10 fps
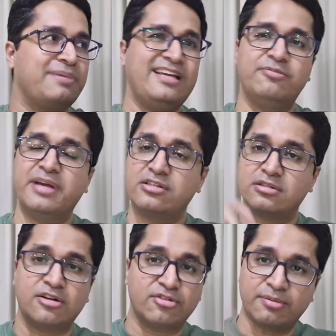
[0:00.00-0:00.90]
Please make sure
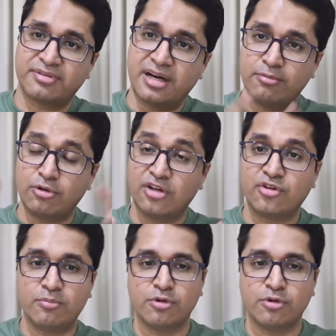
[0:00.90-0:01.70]
that you subscribe to us on